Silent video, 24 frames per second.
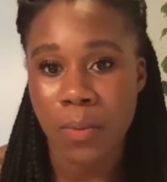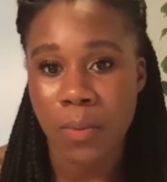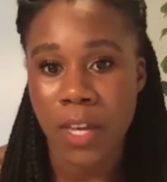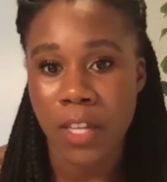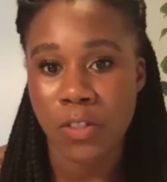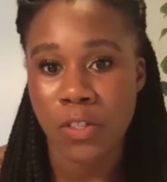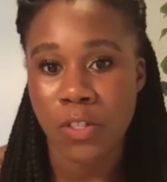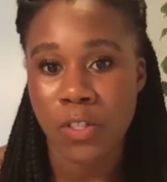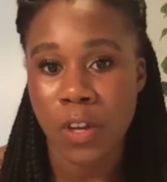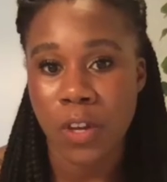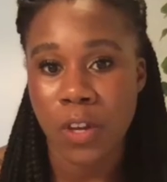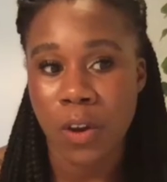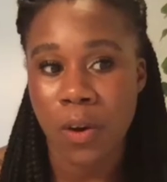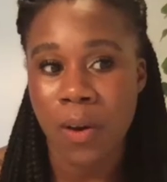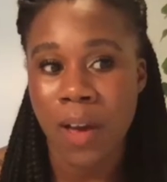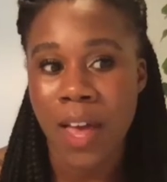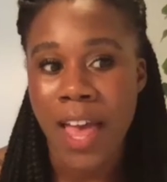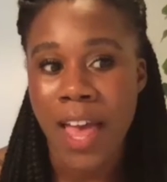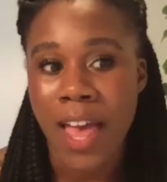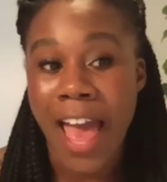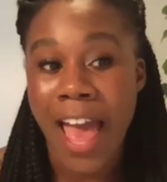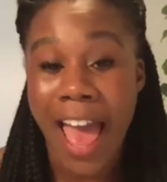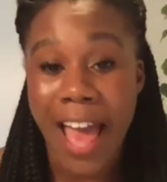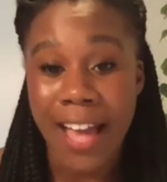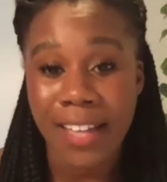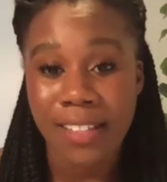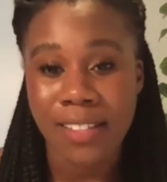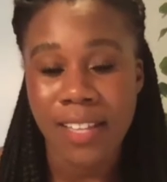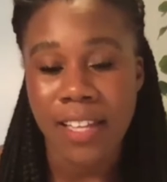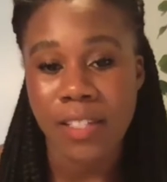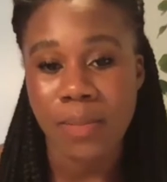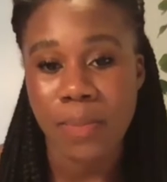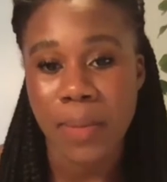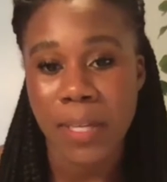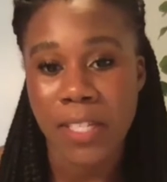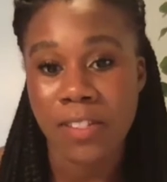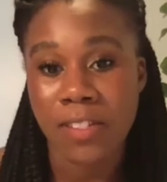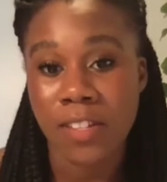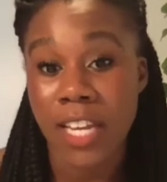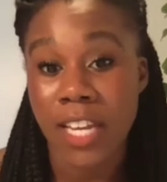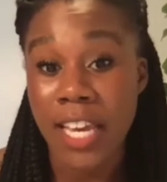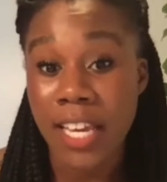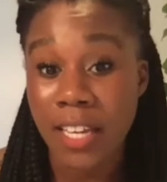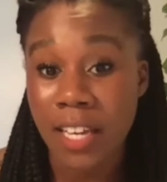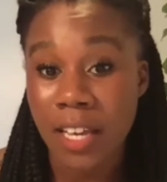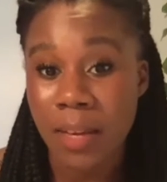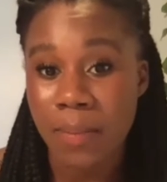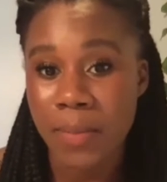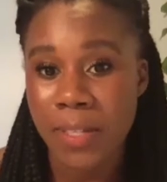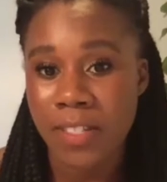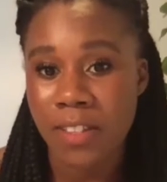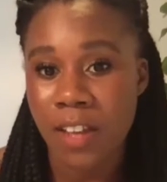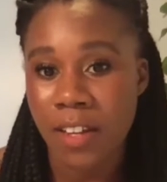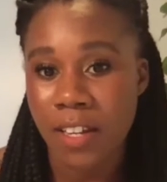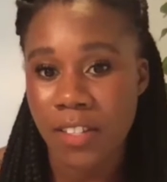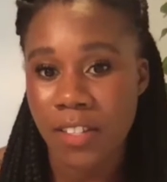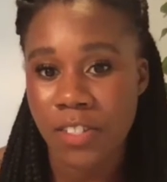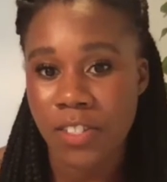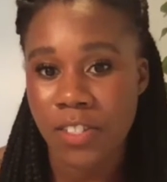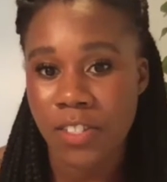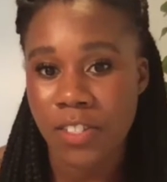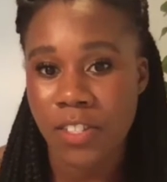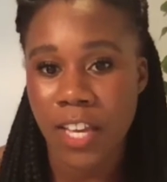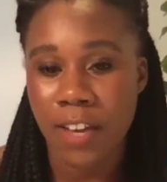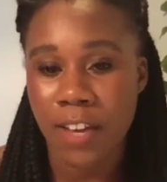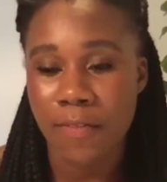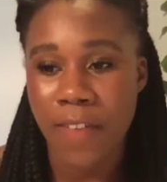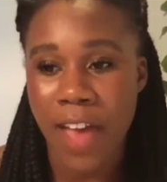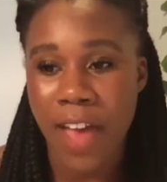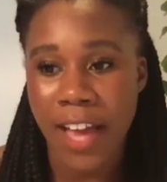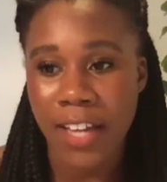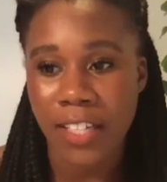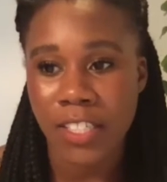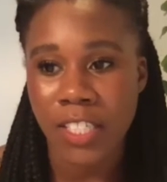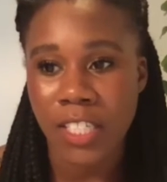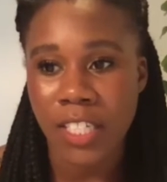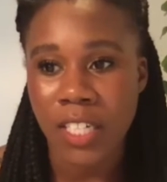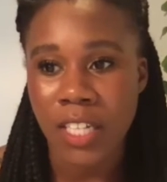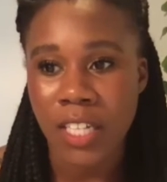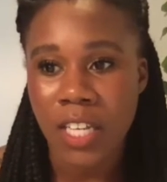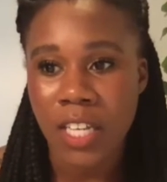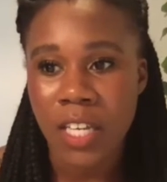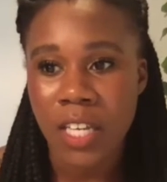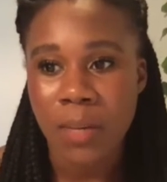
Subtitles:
and so access based on income is not necessarily a factor,